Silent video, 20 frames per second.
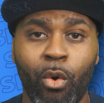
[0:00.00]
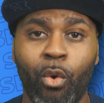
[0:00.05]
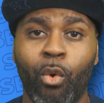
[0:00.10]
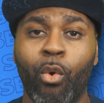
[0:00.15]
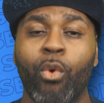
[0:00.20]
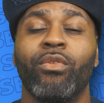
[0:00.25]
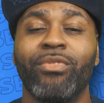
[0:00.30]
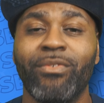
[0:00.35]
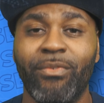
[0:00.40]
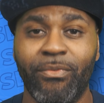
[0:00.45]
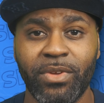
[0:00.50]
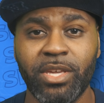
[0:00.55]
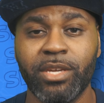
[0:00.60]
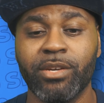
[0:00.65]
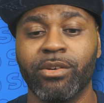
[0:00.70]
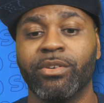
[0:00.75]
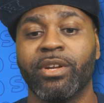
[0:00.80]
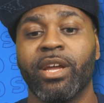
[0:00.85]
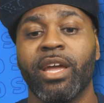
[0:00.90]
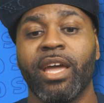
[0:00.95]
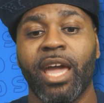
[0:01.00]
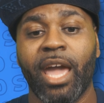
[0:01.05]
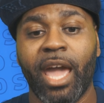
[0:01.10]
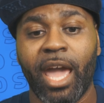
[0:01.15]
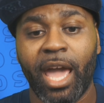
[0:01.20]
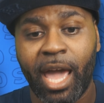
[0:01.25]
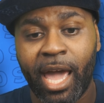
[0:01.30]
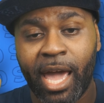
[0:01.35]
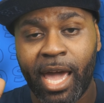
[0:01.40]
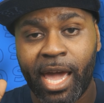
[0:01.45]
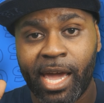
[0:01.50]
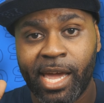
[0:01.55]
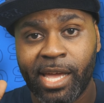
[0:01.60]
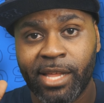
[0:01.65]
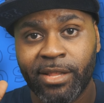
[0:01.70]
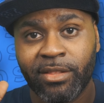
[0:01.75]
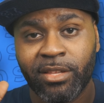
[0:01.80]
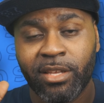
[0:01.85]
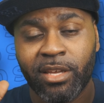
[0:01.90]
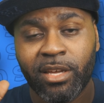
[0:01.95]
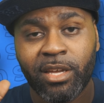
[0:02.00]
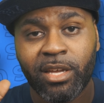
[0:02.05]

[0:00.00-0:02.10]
on the field. And